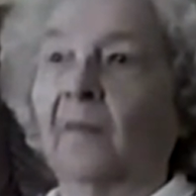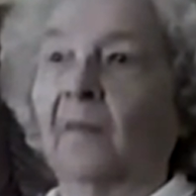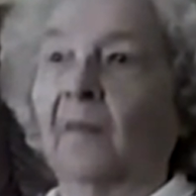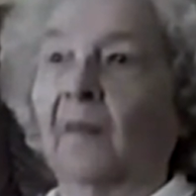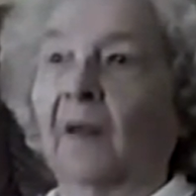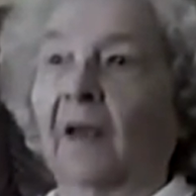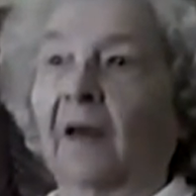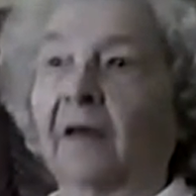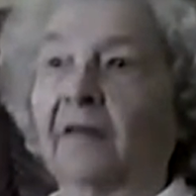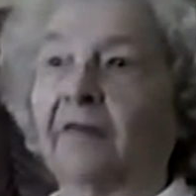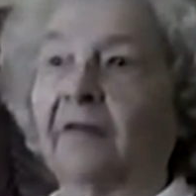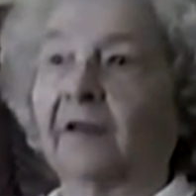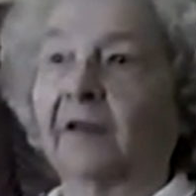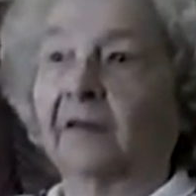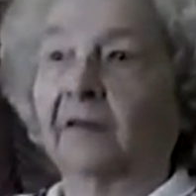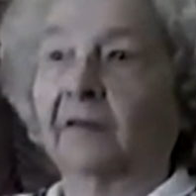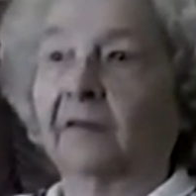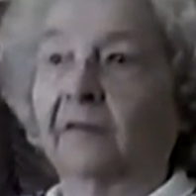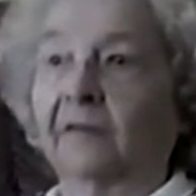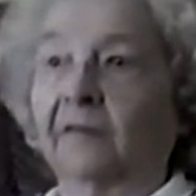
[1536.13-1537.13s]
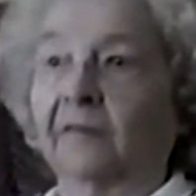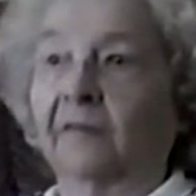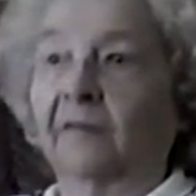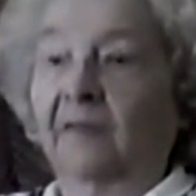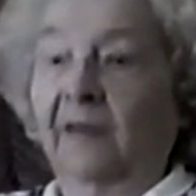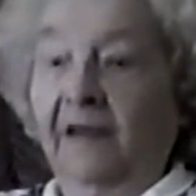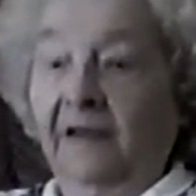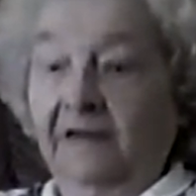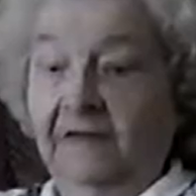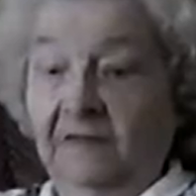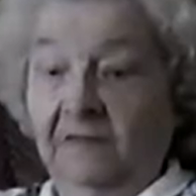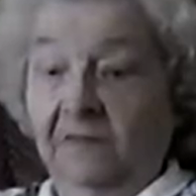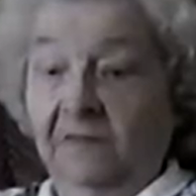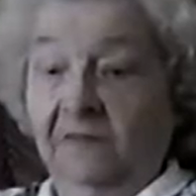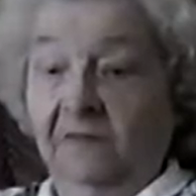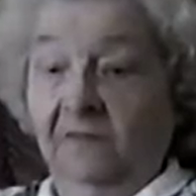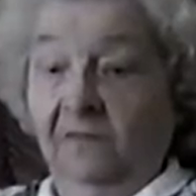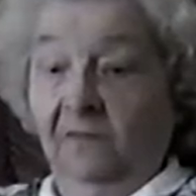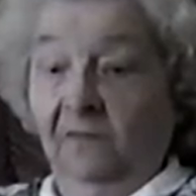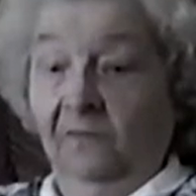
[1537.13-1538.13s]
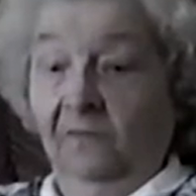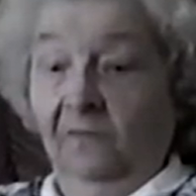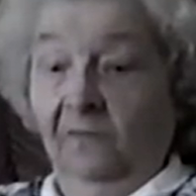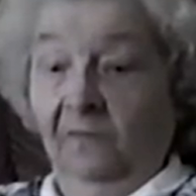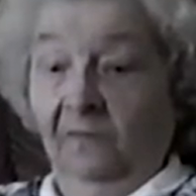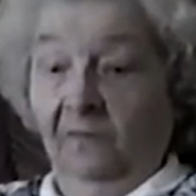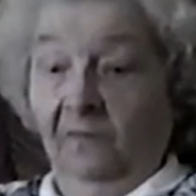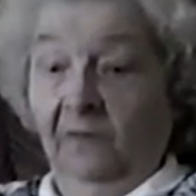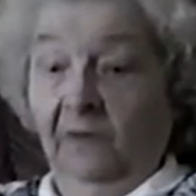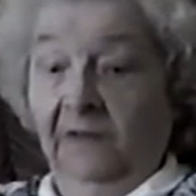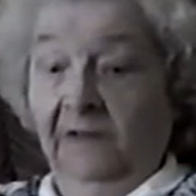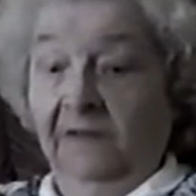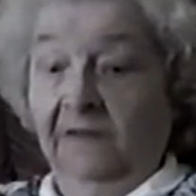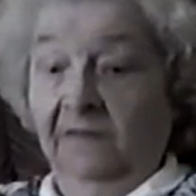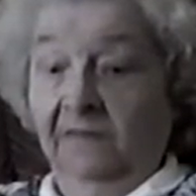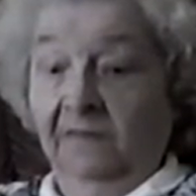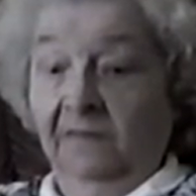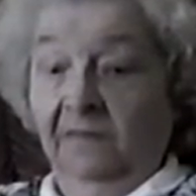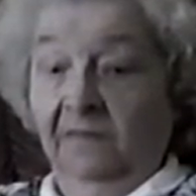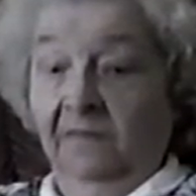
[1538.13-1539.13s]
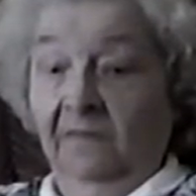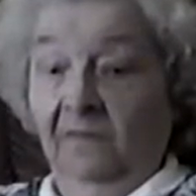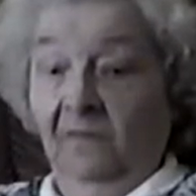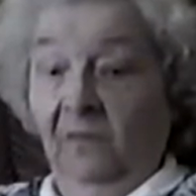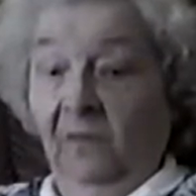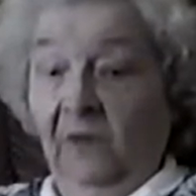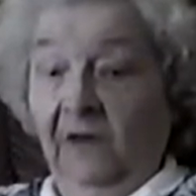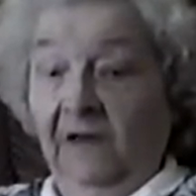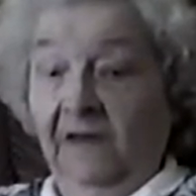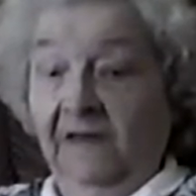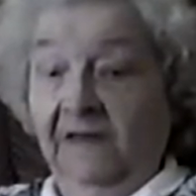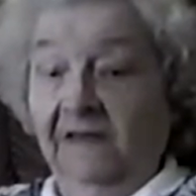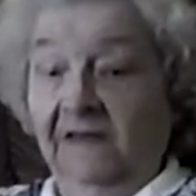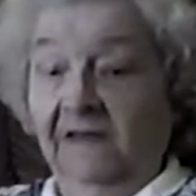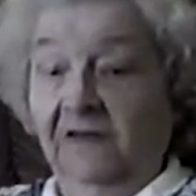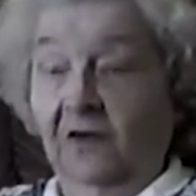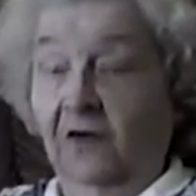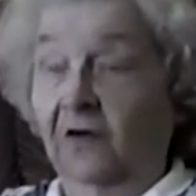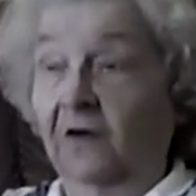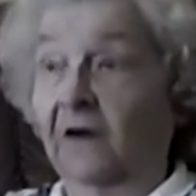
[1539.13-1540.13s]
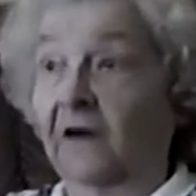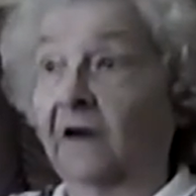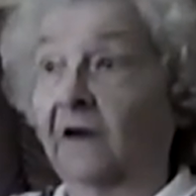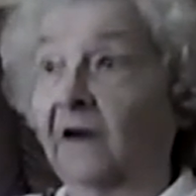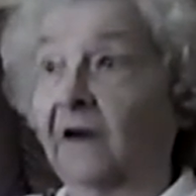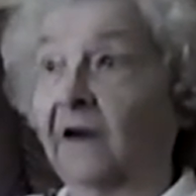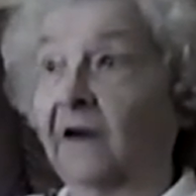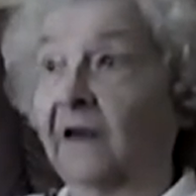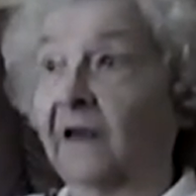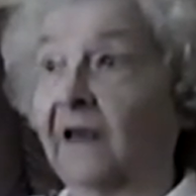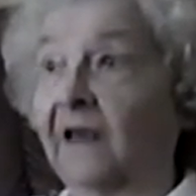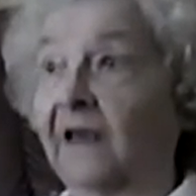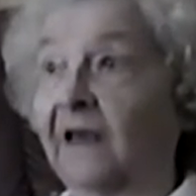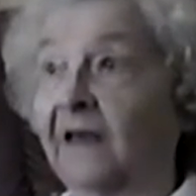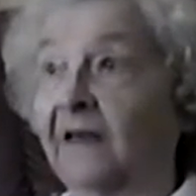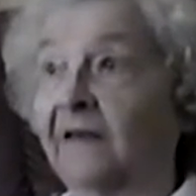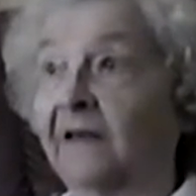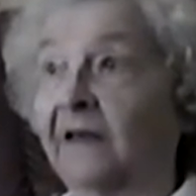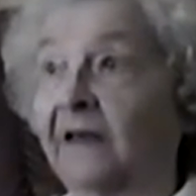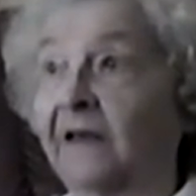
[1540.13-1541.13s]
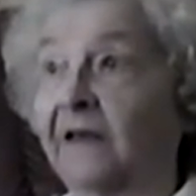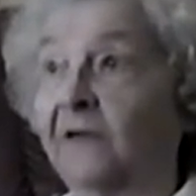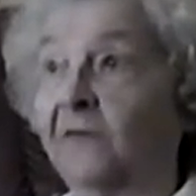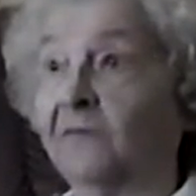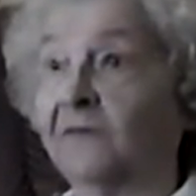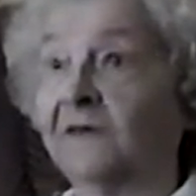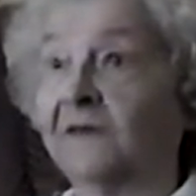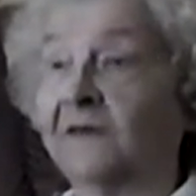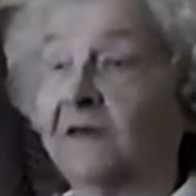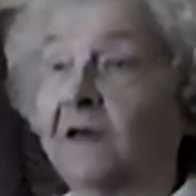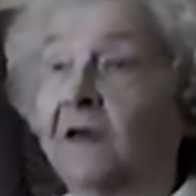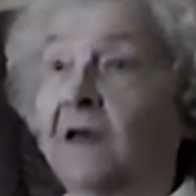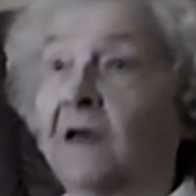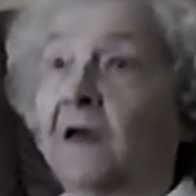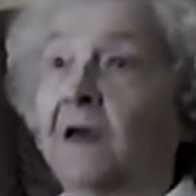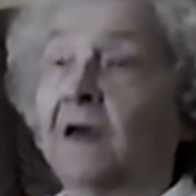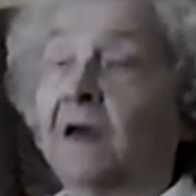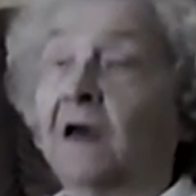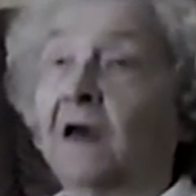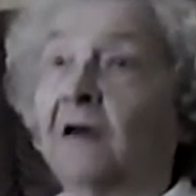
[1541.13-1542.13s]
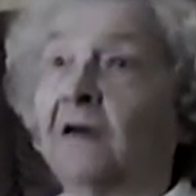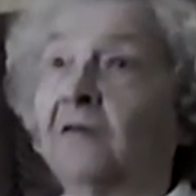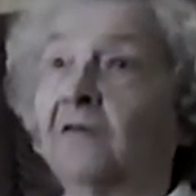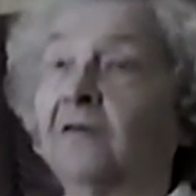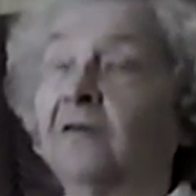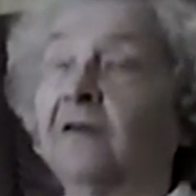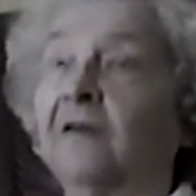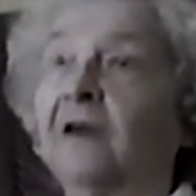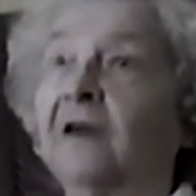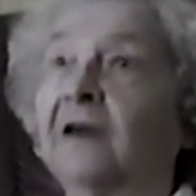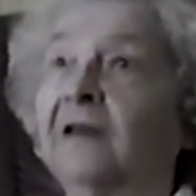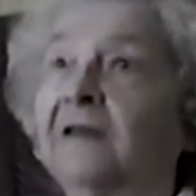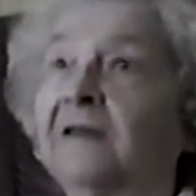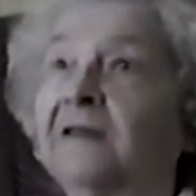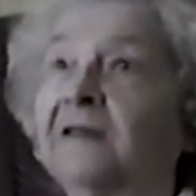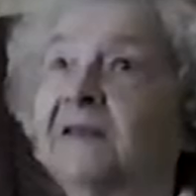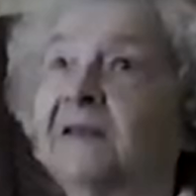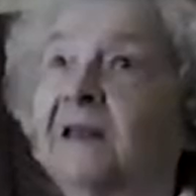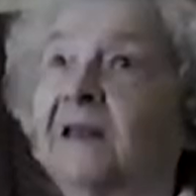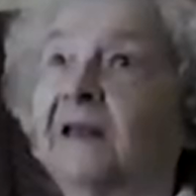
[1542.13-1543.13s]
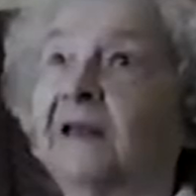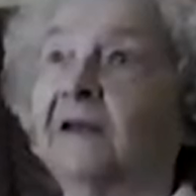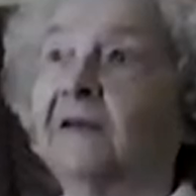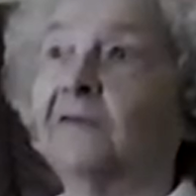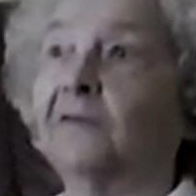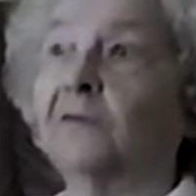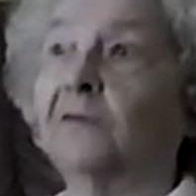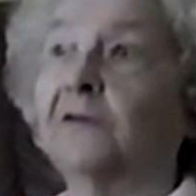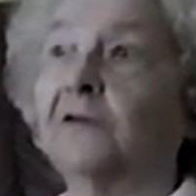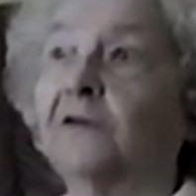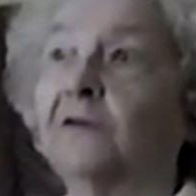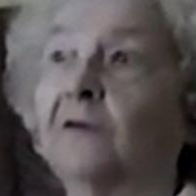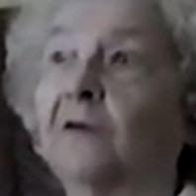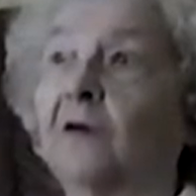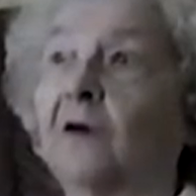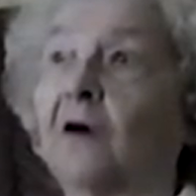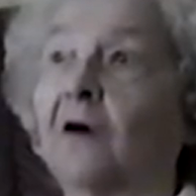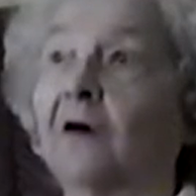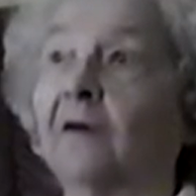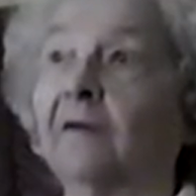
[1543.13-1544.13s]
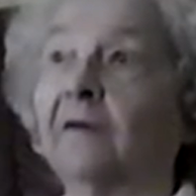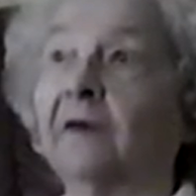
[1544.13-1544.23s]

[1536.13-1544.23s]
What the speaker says: I think that's what really started it again. He was under the anesthetic for too long.